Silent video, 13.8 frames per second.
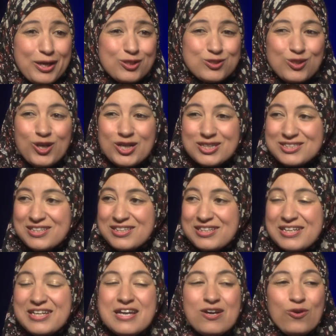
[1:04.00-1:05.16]
and talk to the
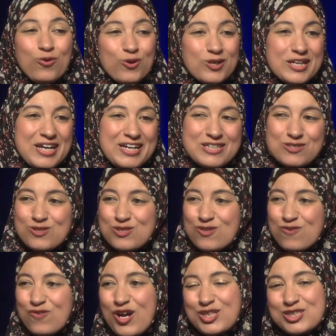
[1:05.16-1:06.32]
organizers, the
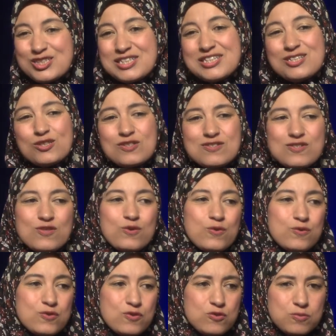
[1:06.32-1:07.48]
volunteers, those
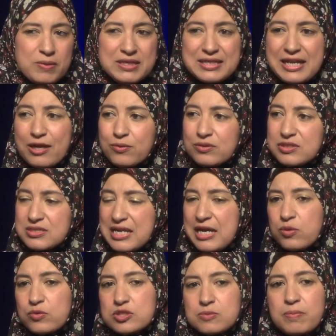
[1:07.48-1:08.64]
who spend countless
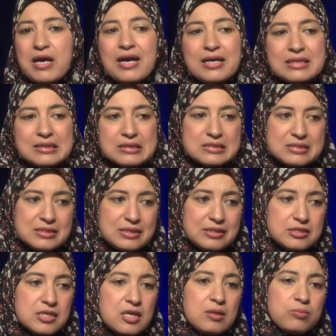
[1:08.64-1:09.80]
hours behind the scenes
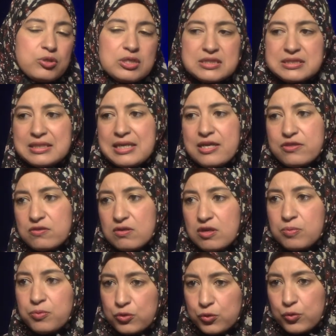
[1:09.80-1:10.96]
putting together a
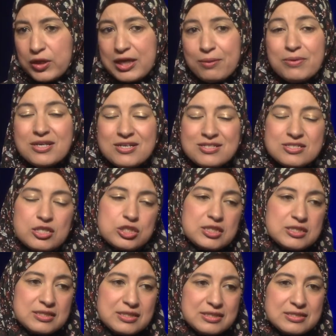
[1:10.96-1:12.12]
program such as
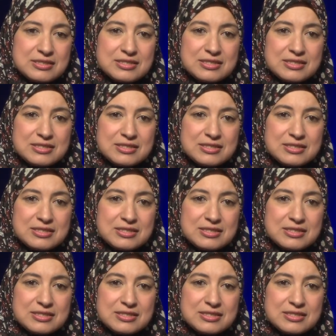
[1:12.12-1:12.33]
this.